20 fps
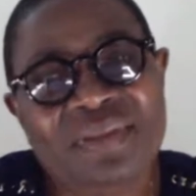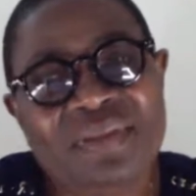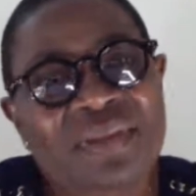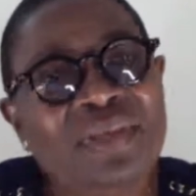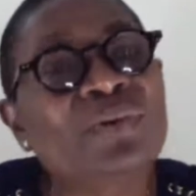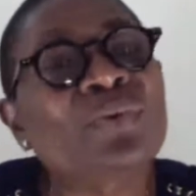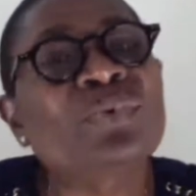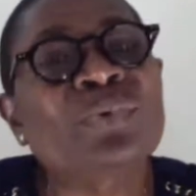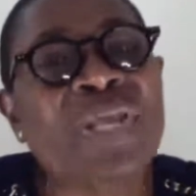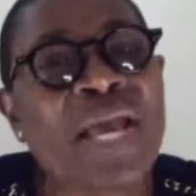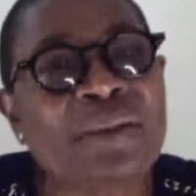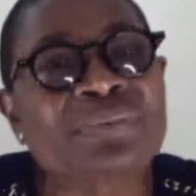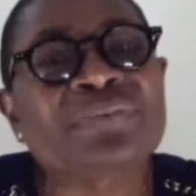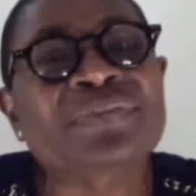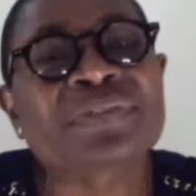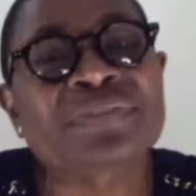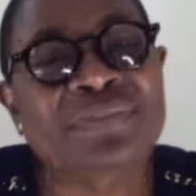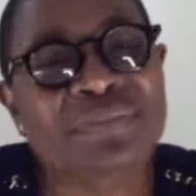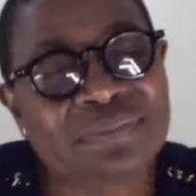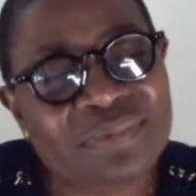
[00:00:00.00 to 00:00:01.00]
he could have,
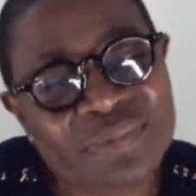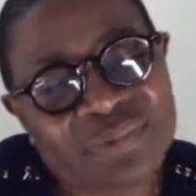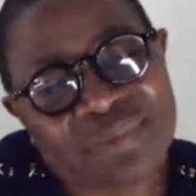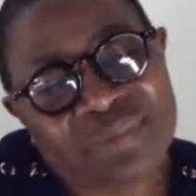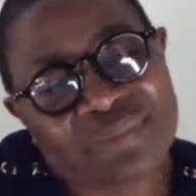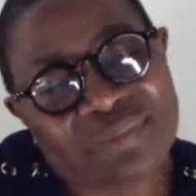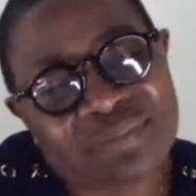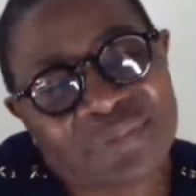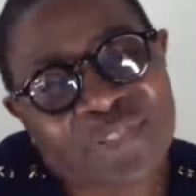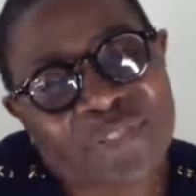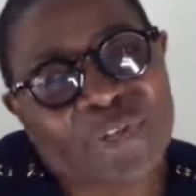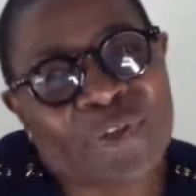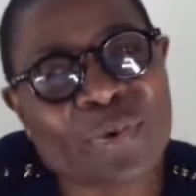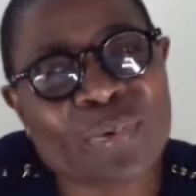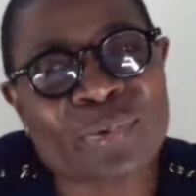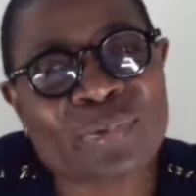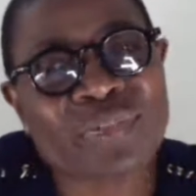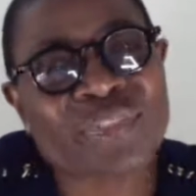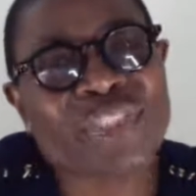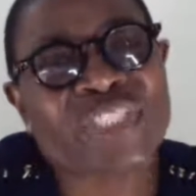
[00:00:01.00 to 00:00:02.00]
you
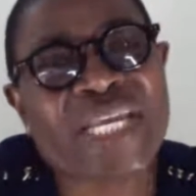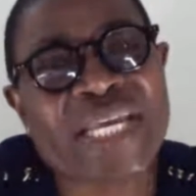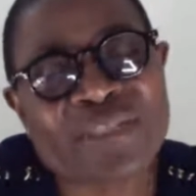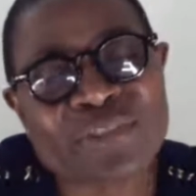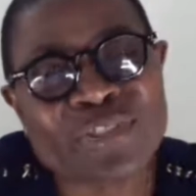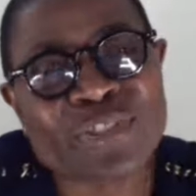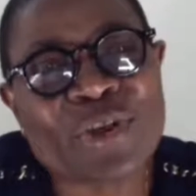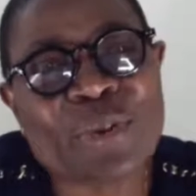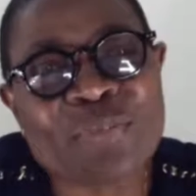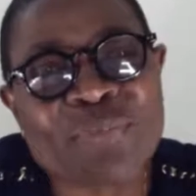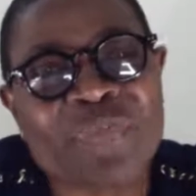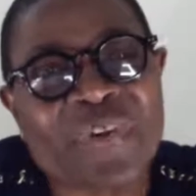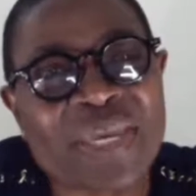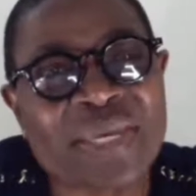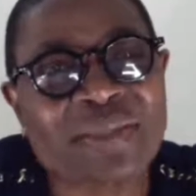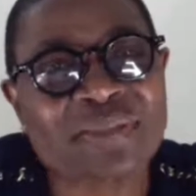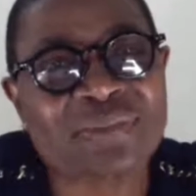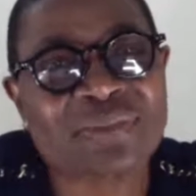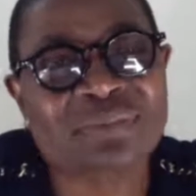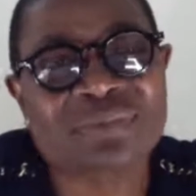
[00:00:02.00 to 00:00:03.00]
know, shared
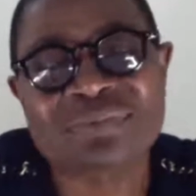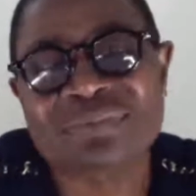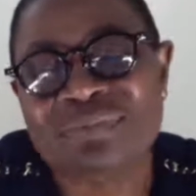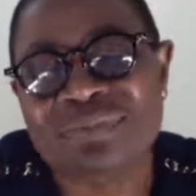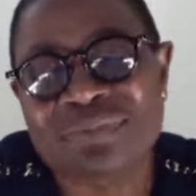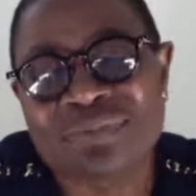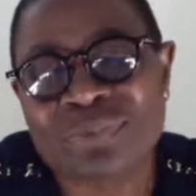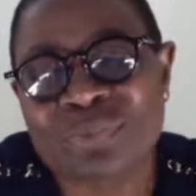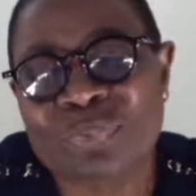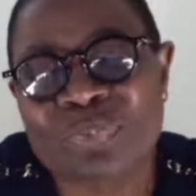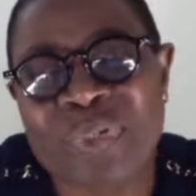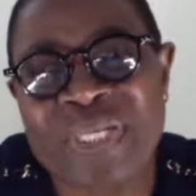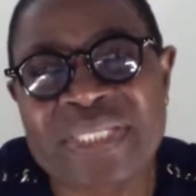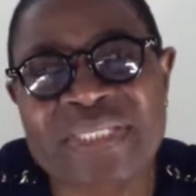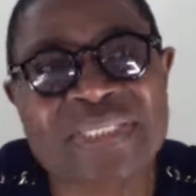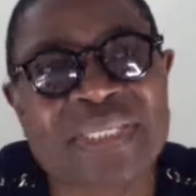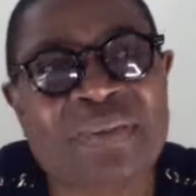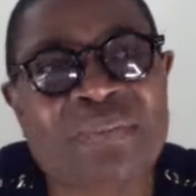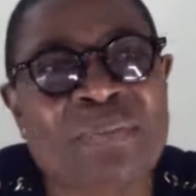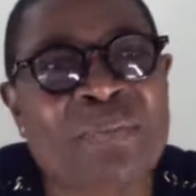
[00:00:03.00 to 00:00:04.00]
something to
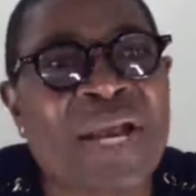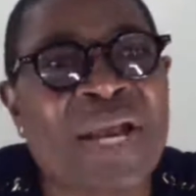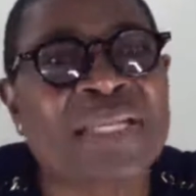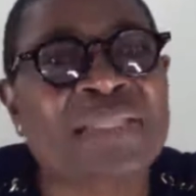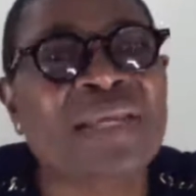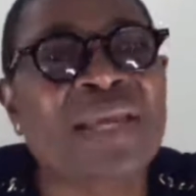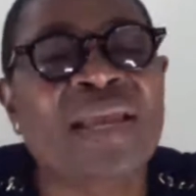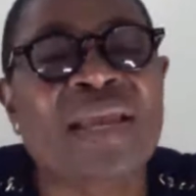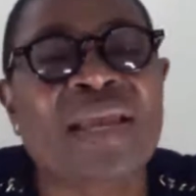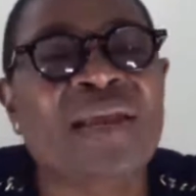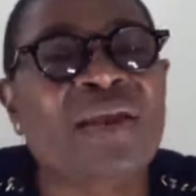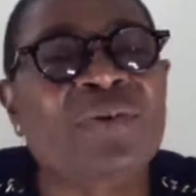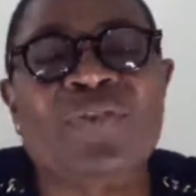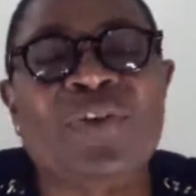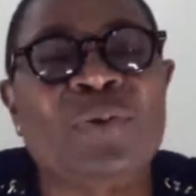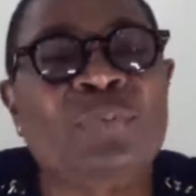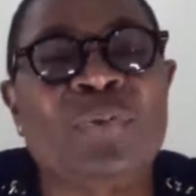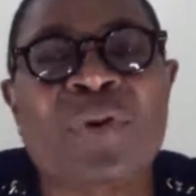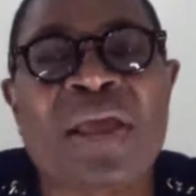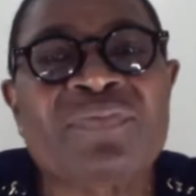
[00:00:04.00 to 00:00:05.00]
please him, but
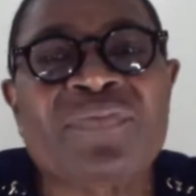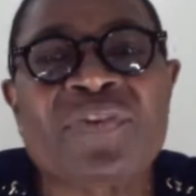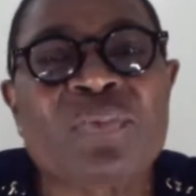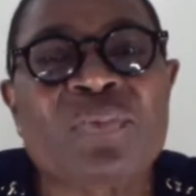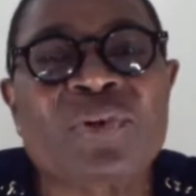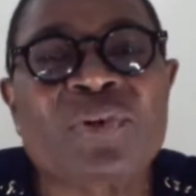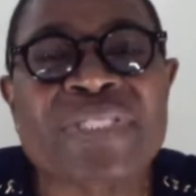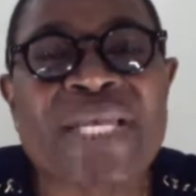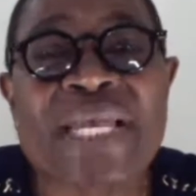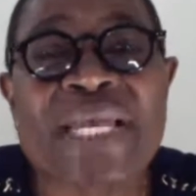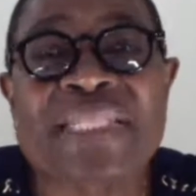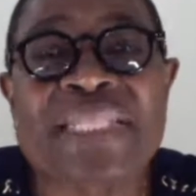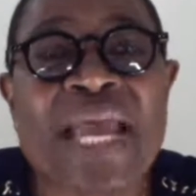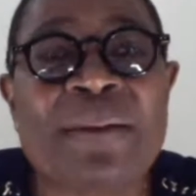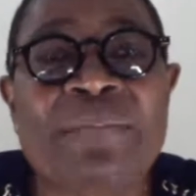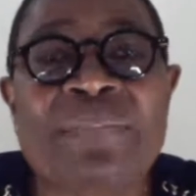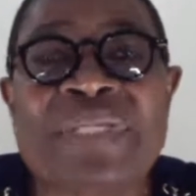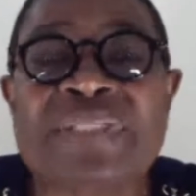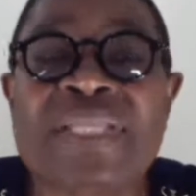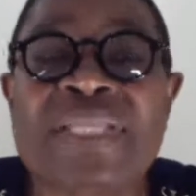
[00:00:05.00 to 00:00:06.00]
the brother was
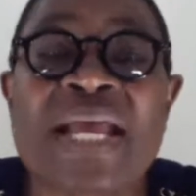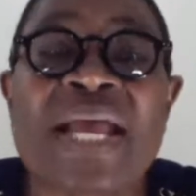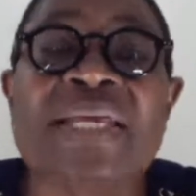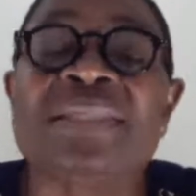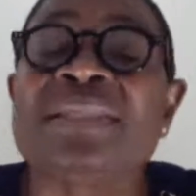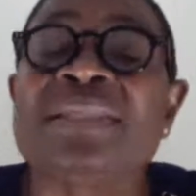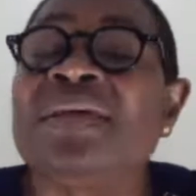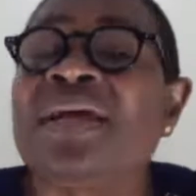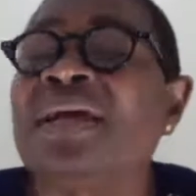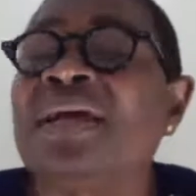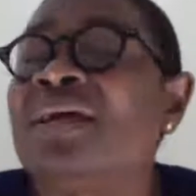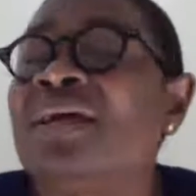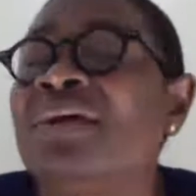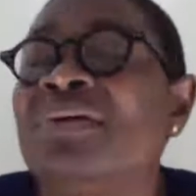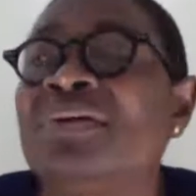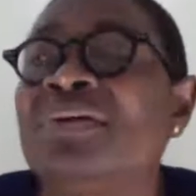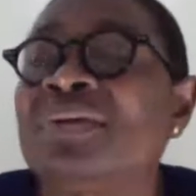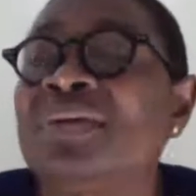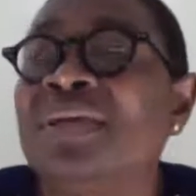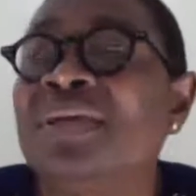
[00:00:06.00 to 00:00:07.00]
adamant. And
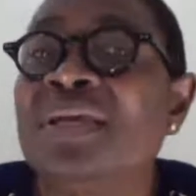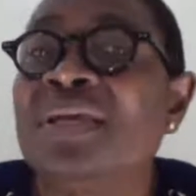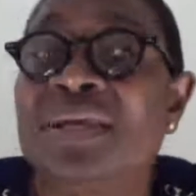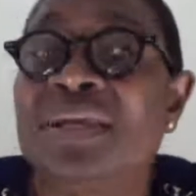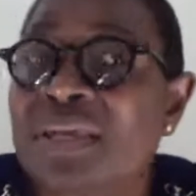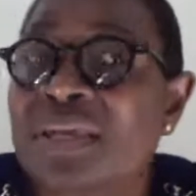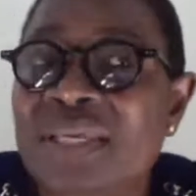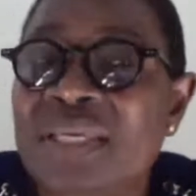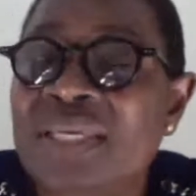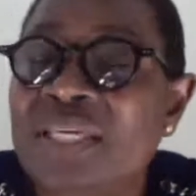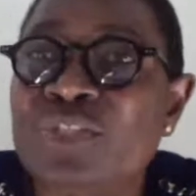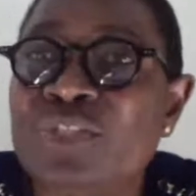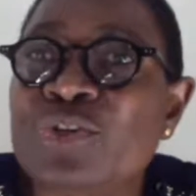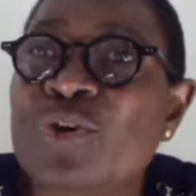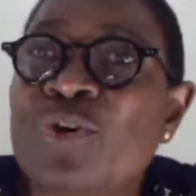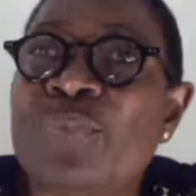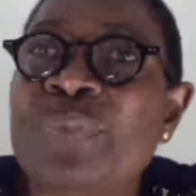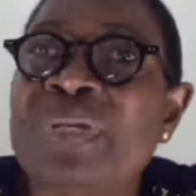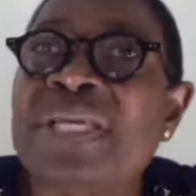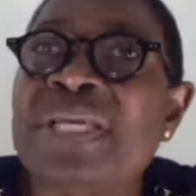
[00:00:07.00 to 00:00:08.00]
he
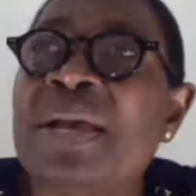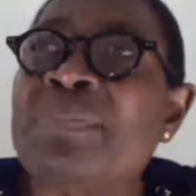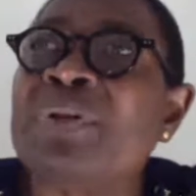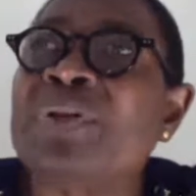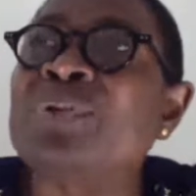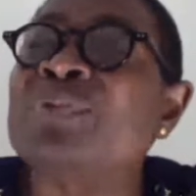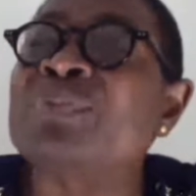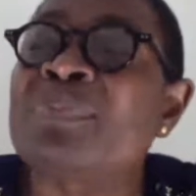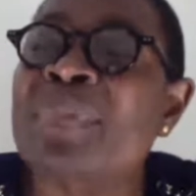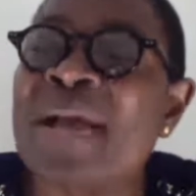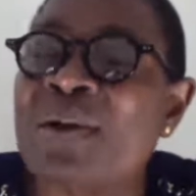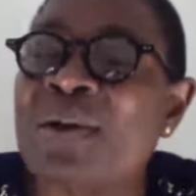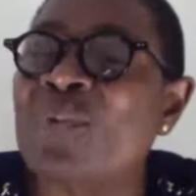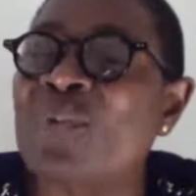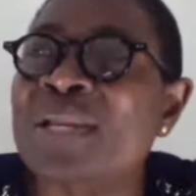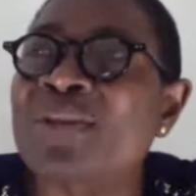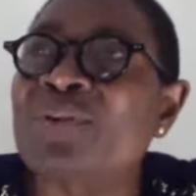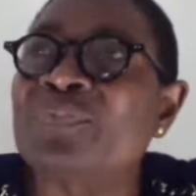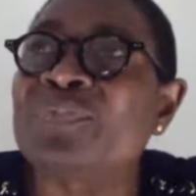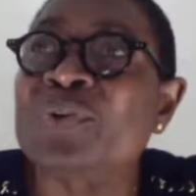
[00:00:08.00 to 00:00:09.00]
told me, because
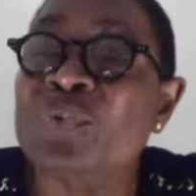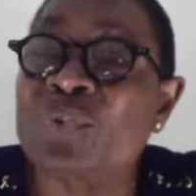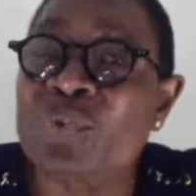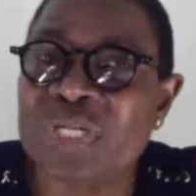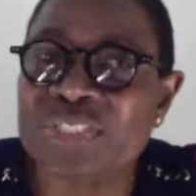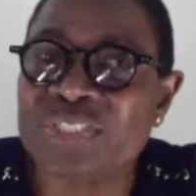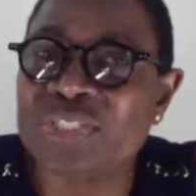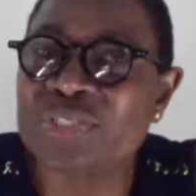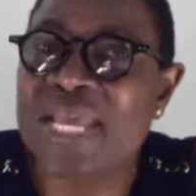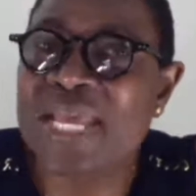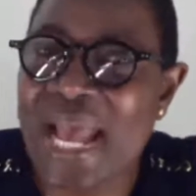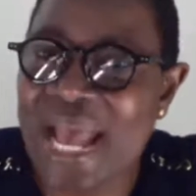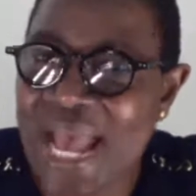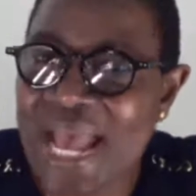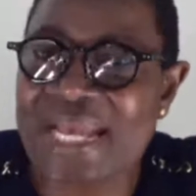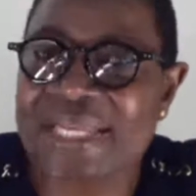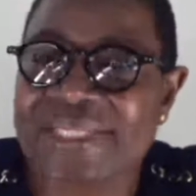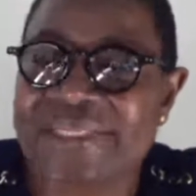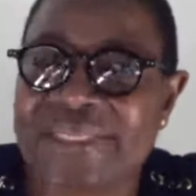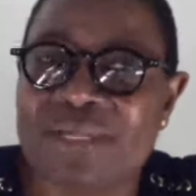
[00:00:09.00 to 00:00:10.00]
one of the questions I
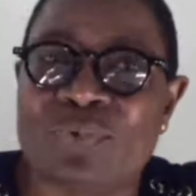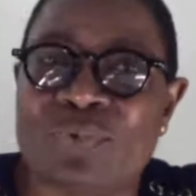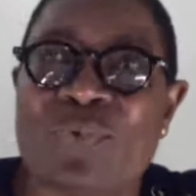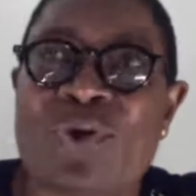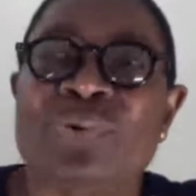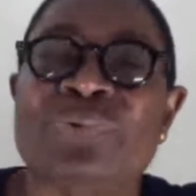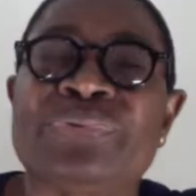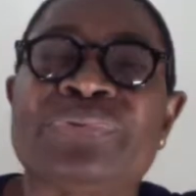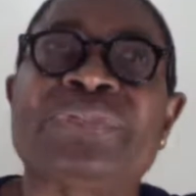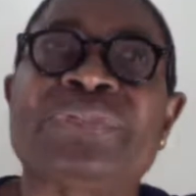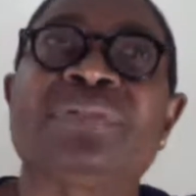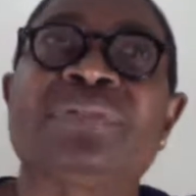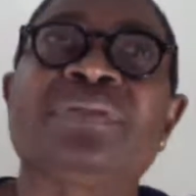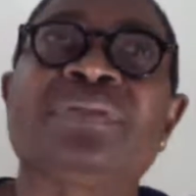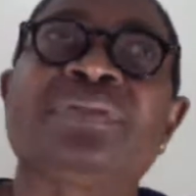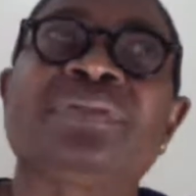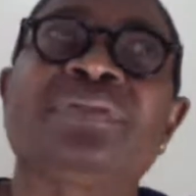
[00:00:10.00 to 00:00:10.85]
asked was,